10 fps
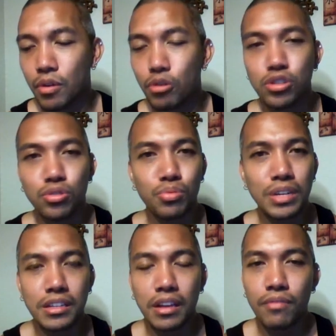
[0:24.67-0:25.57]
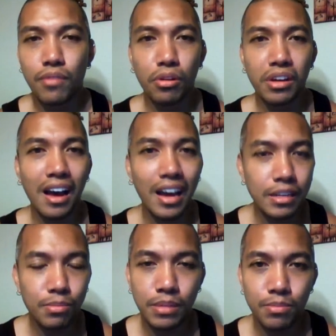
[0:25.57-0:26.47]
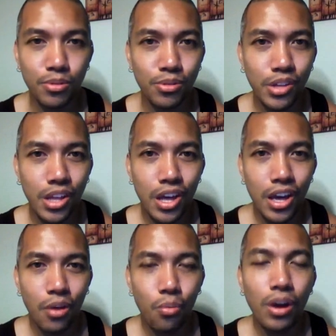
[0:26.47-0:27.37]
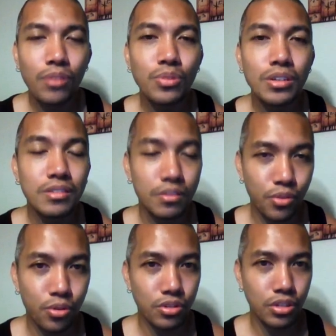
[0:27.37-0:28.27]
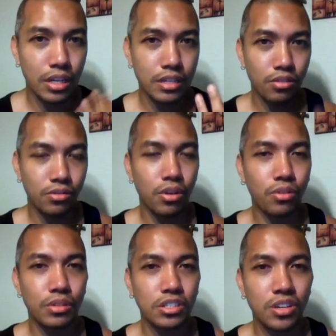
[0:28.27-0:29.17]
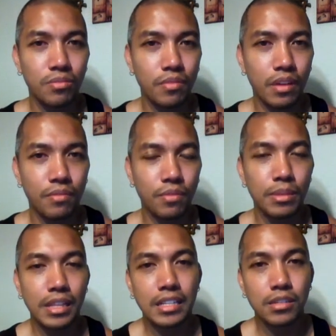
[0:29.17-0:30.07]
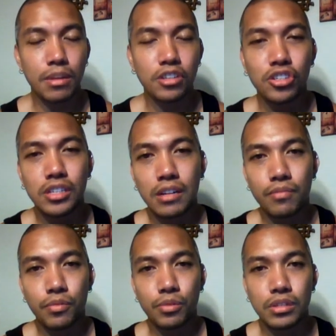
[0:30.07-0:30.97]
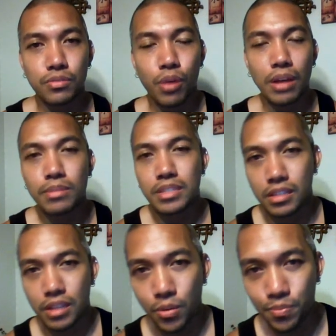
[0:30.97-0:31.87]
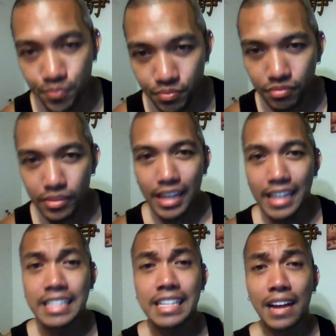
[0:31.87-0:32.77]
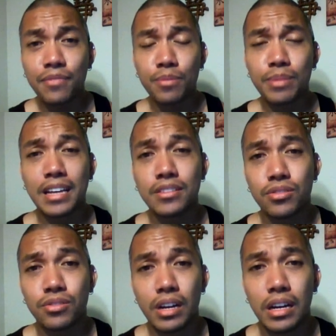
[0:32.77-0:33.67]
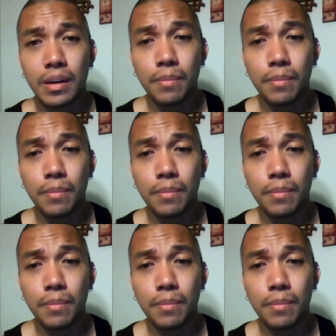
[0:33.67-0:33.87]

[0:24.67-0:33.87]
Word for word: very sweet and very kind people. One was, of course, you guys all know, Jim from Atlanta mentioned it, was Ryan Basilio. He died from cancer,